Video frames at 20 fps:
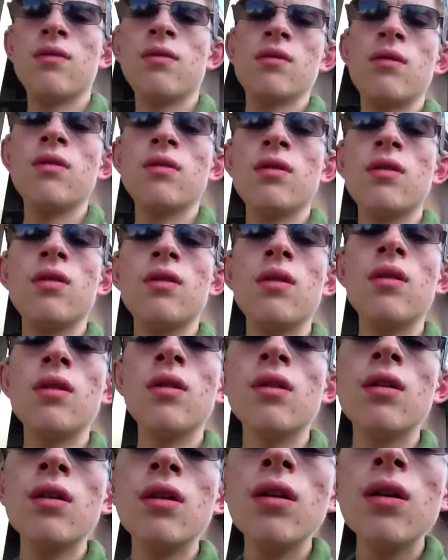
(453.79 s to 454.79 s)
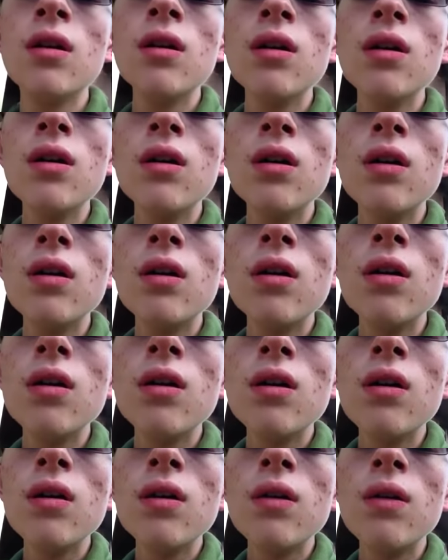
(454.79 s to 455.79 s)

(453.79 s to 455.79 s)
(no one is talking)